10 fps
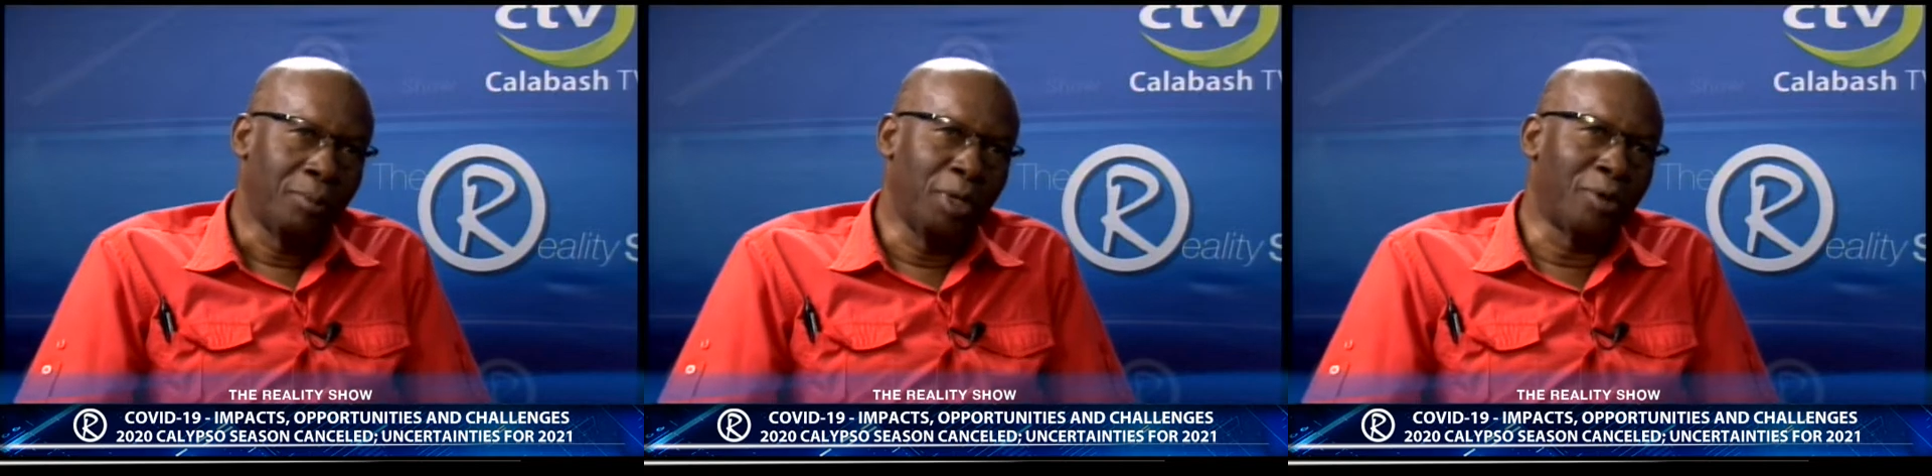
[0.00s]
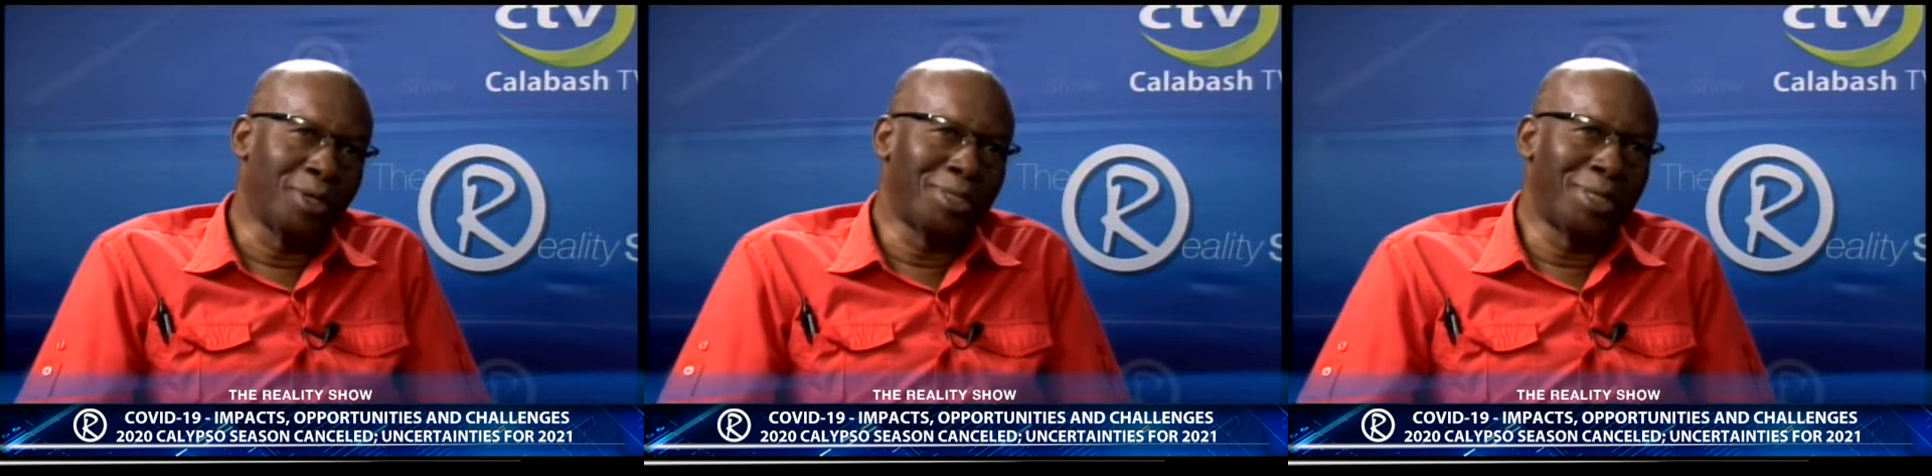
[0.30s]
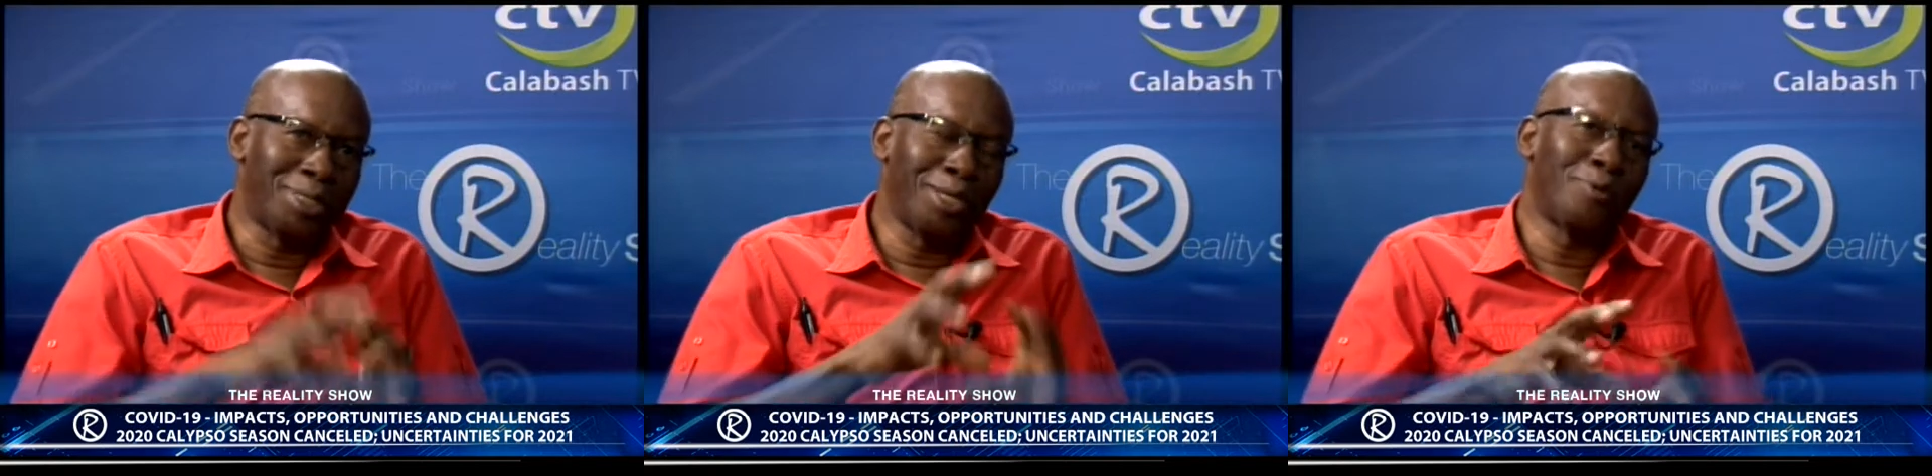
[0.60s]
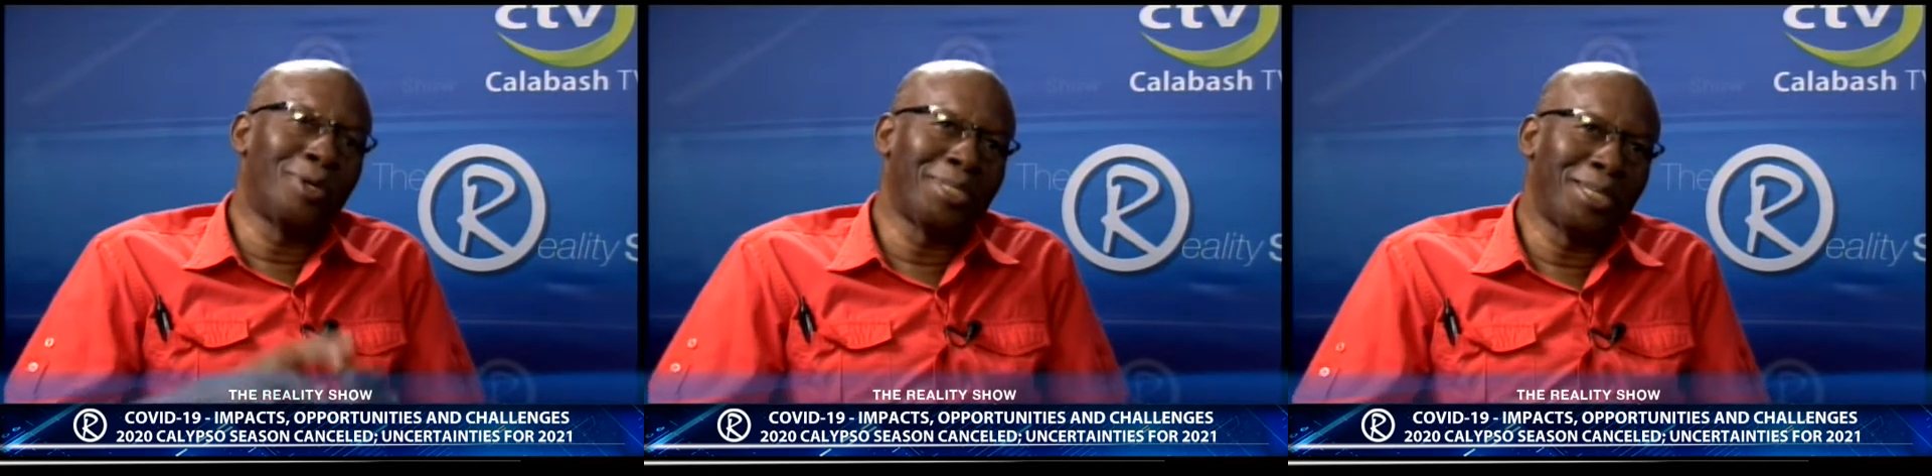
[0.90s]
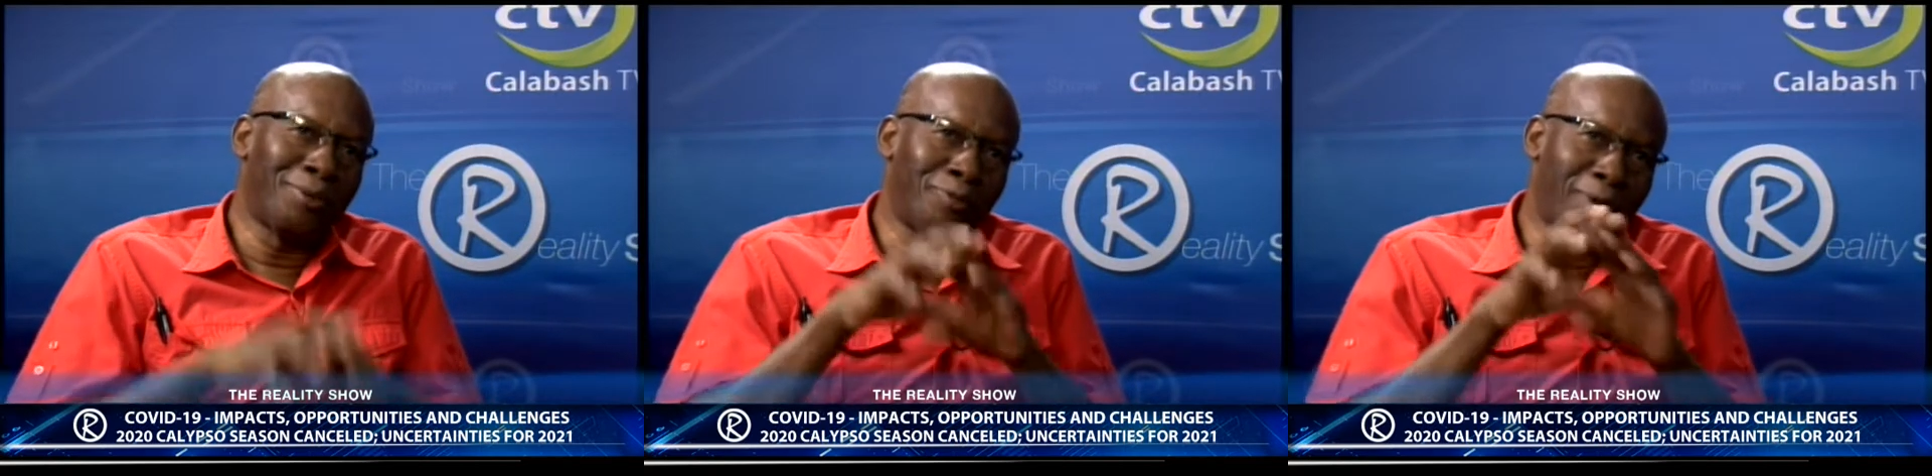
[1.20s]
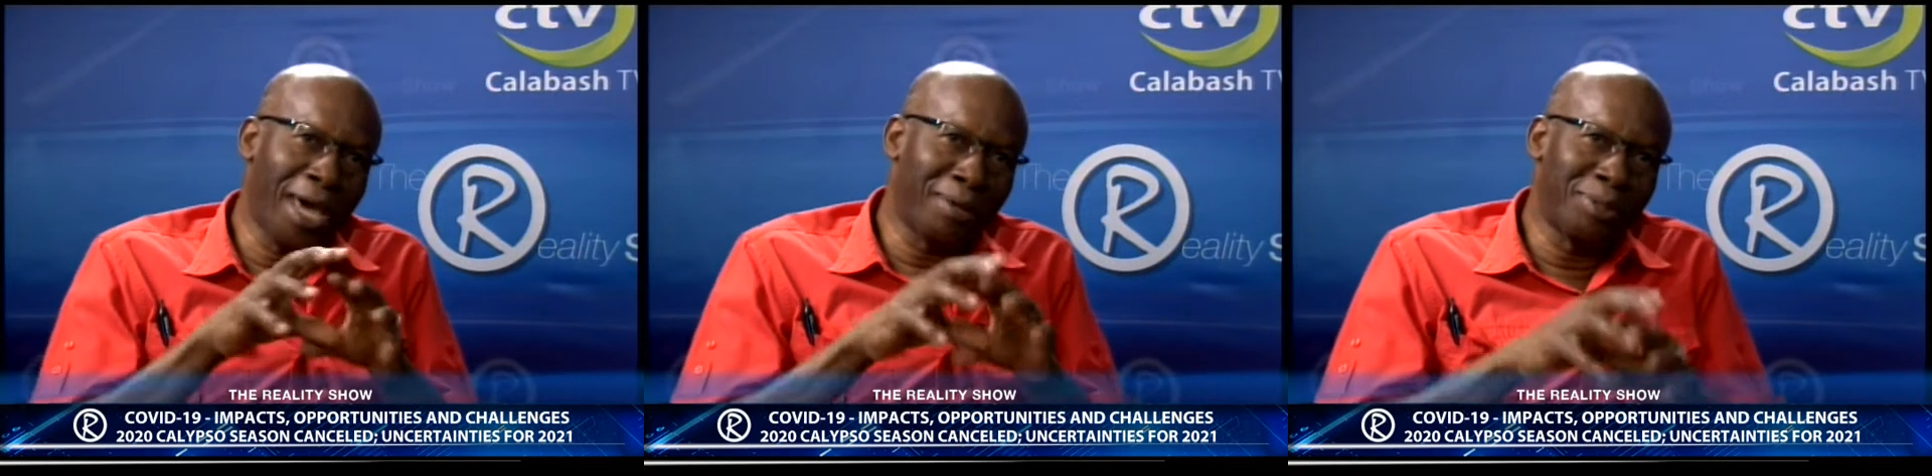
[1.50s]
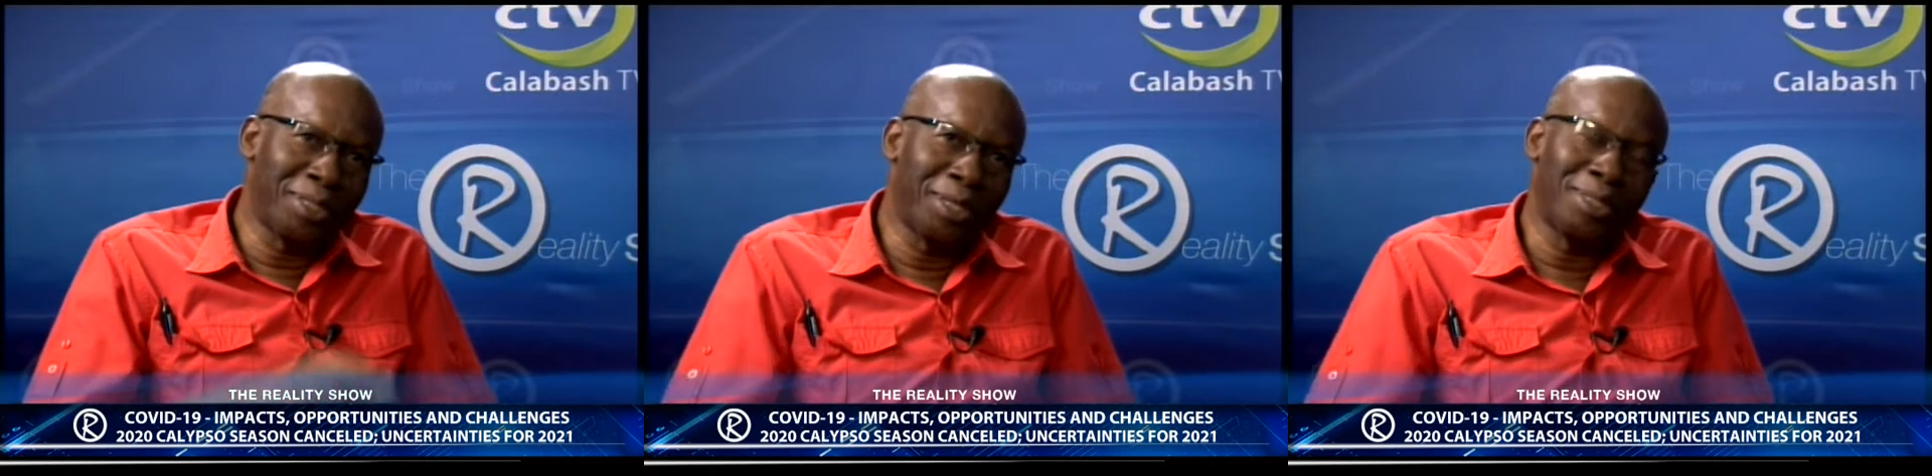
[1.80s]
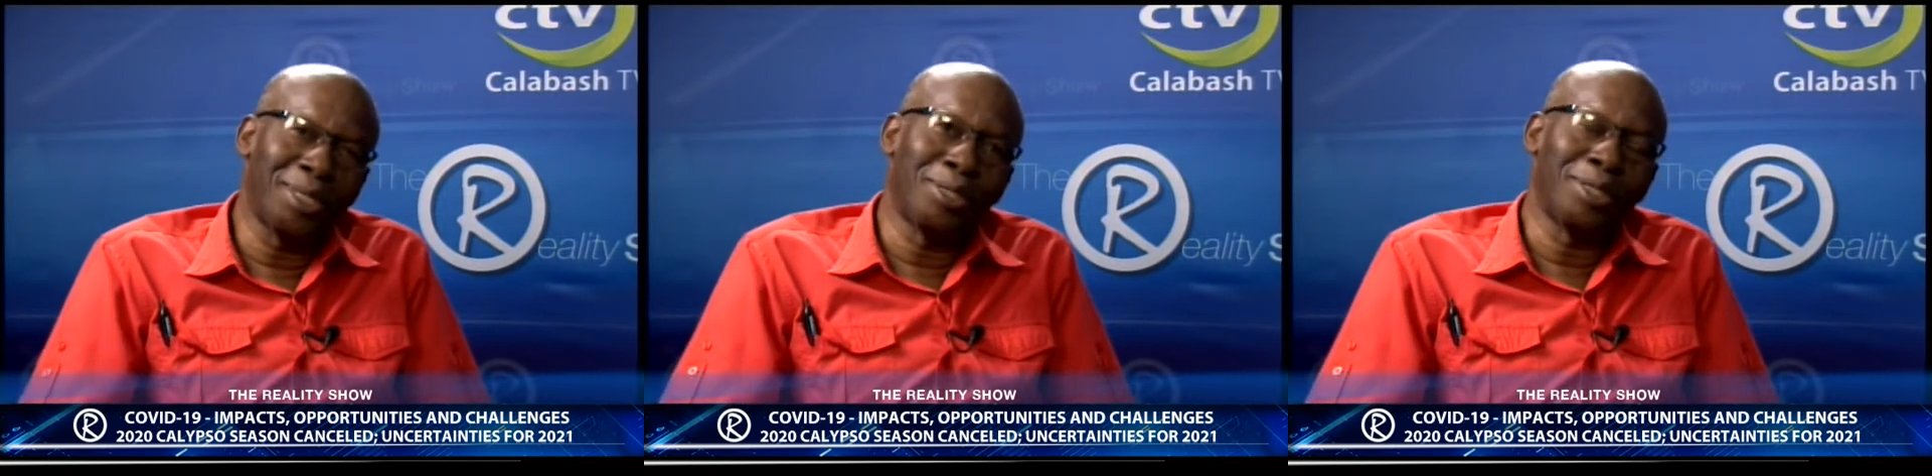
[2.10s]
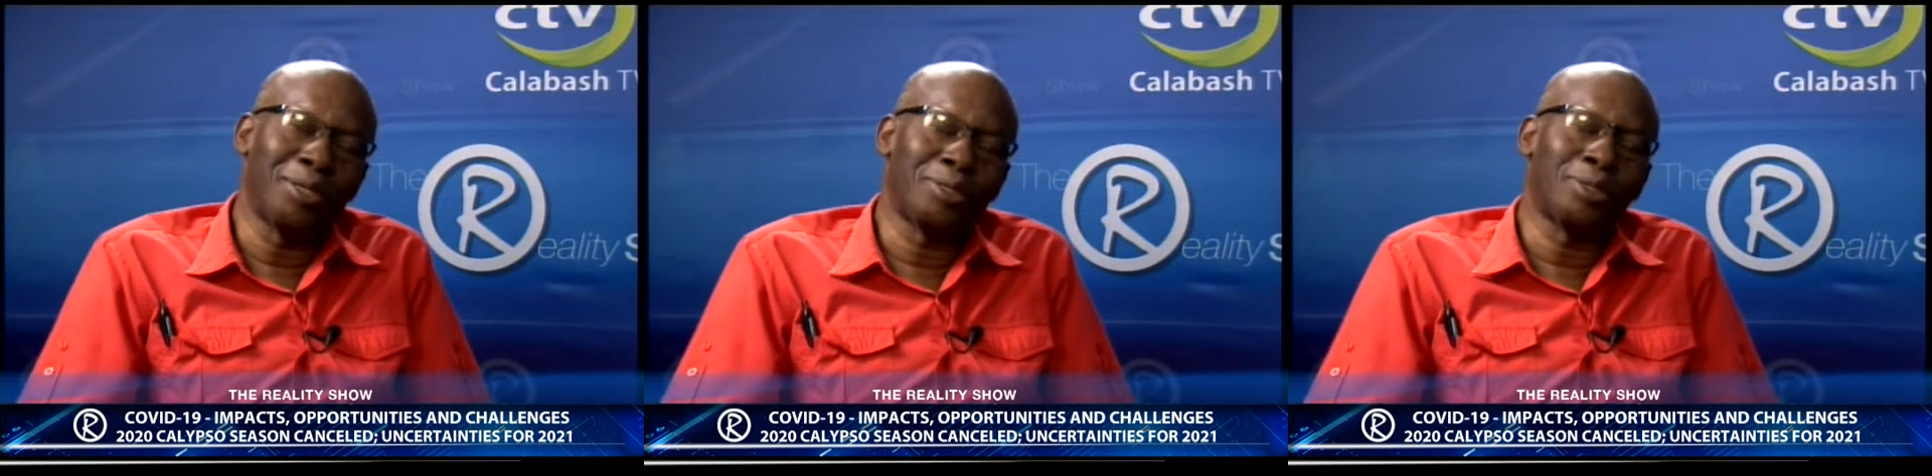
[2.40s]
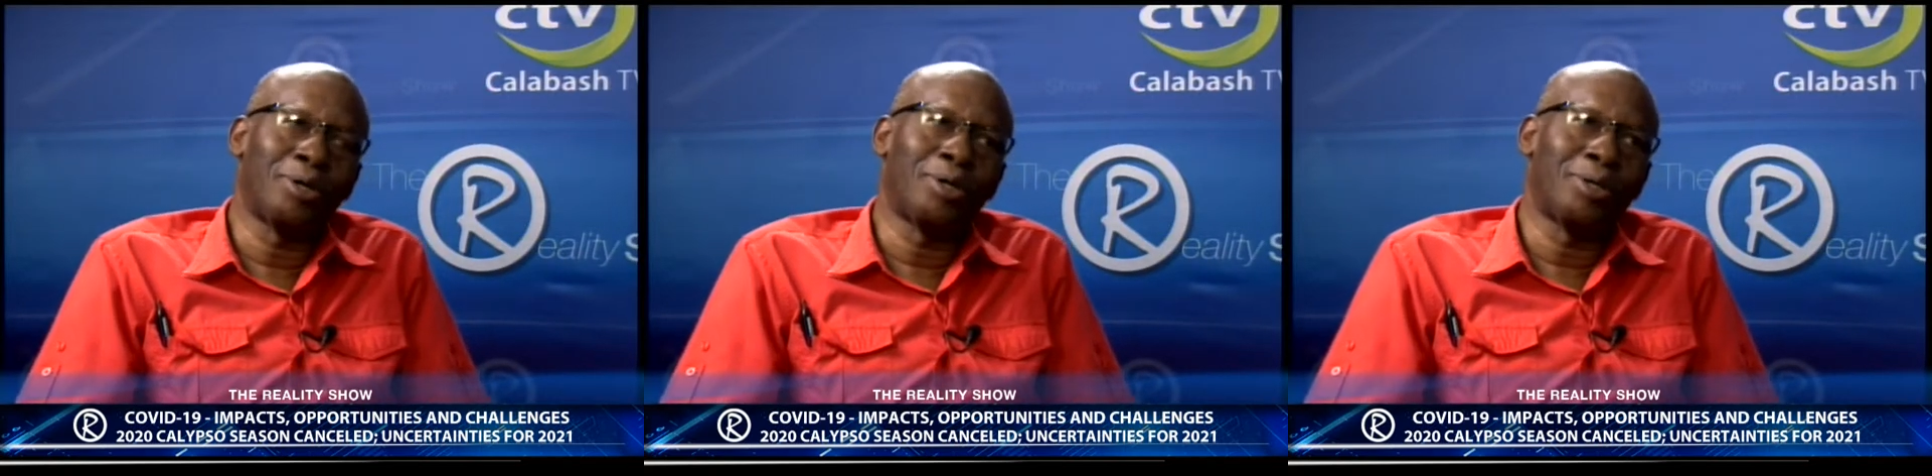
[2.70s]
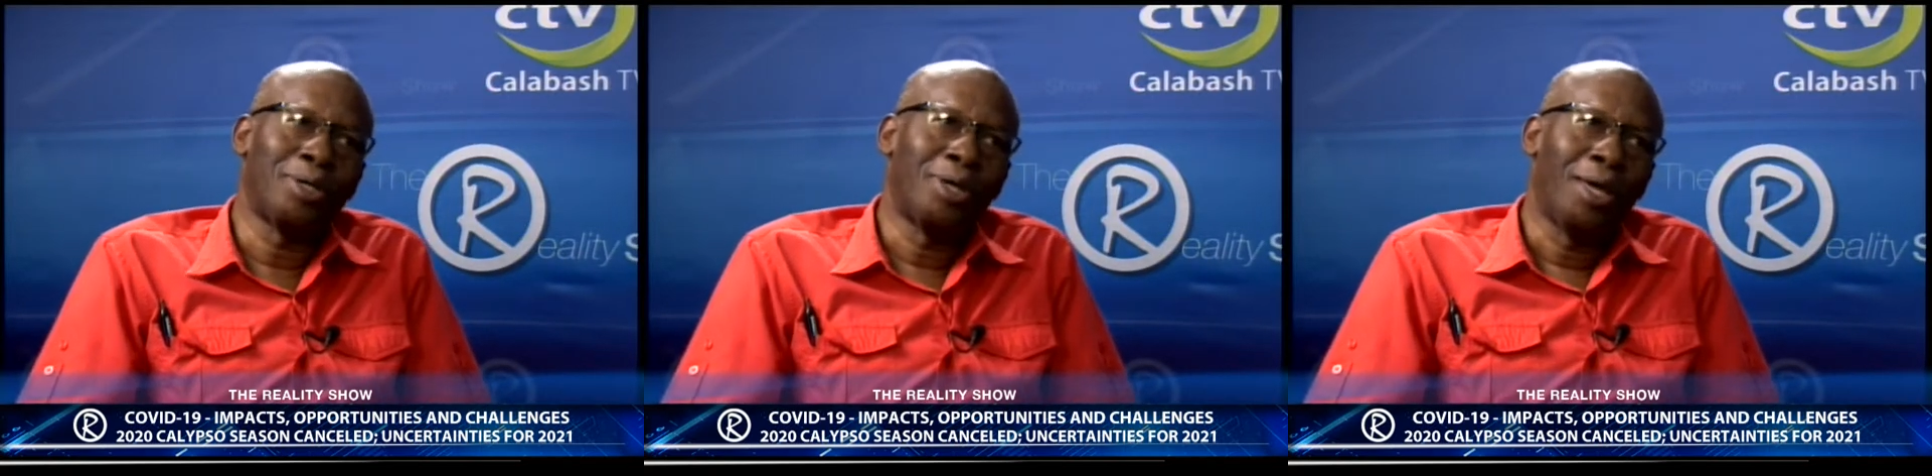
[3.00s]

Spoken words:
because they still wanted the vibes in the tent and so on.